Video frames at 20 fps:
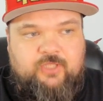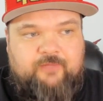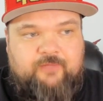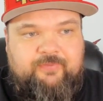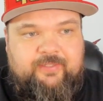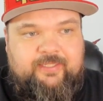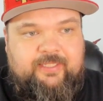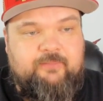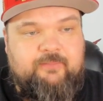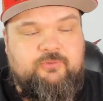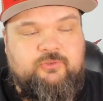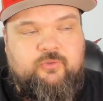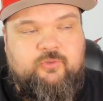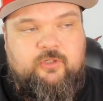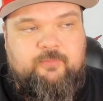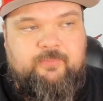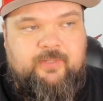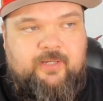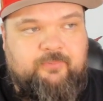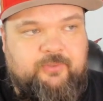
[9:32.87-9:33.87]
thought that he was
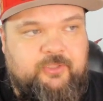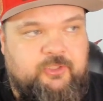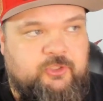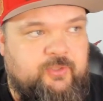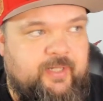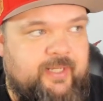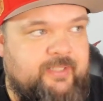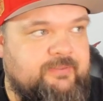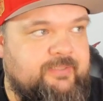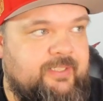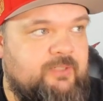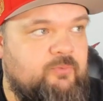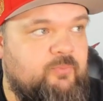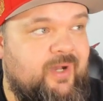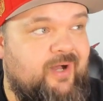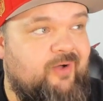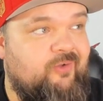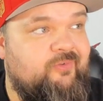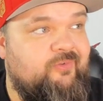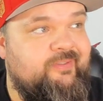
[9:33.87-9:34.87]
going to be able to translate
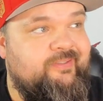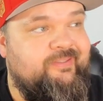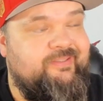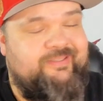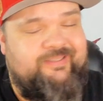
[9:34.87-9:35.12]
well.